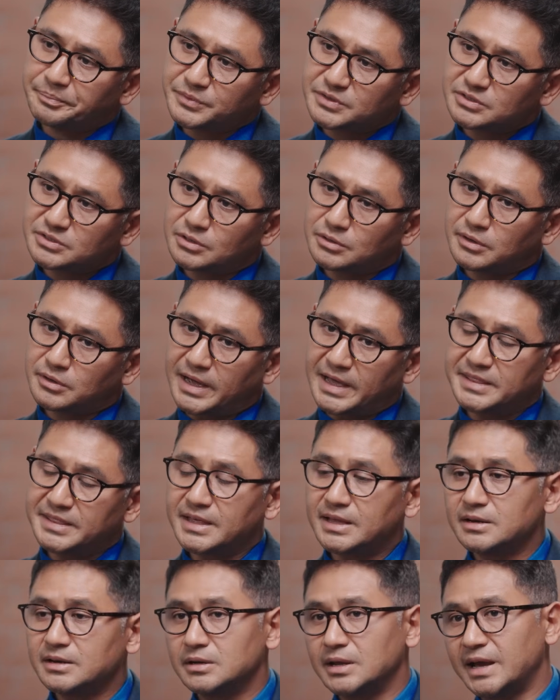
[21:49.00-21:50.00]
So and
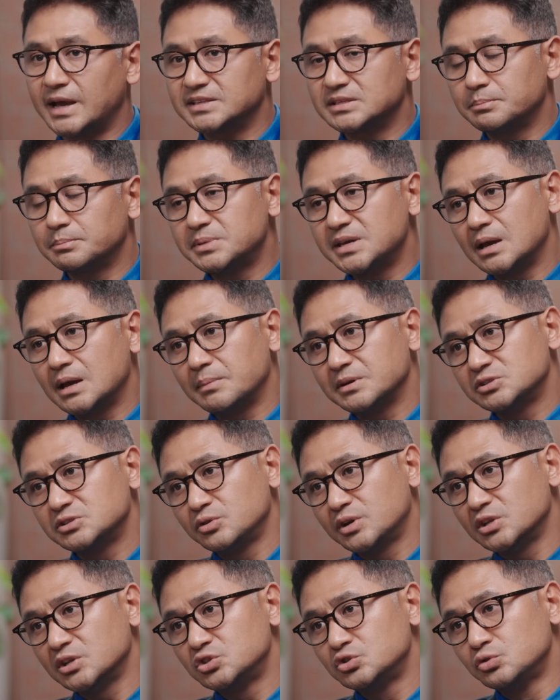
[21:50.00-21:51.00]
then as a PMS, you
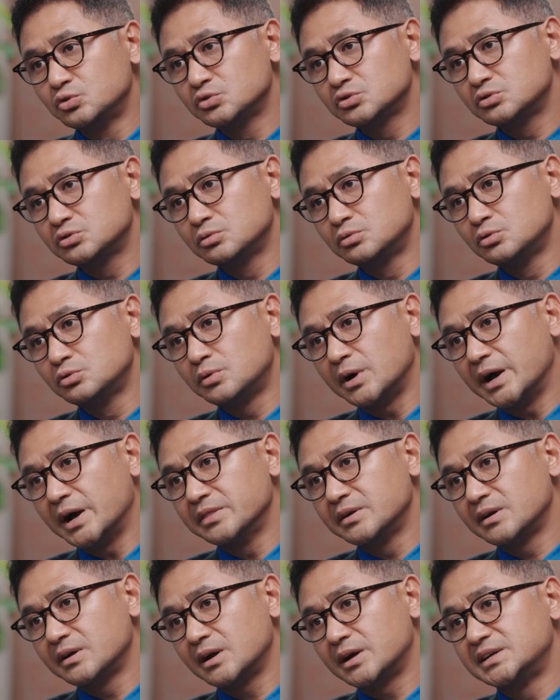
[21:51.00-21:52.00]
can choose to do
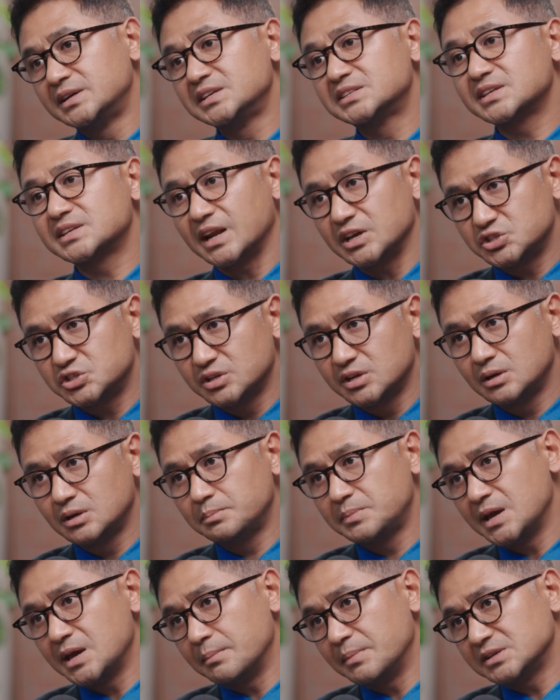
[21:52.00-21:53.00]
either a discretionary
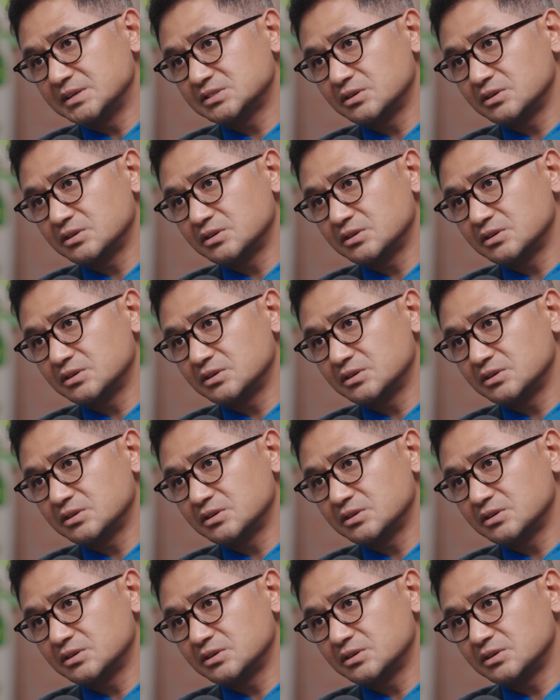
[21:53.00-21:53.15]
PMS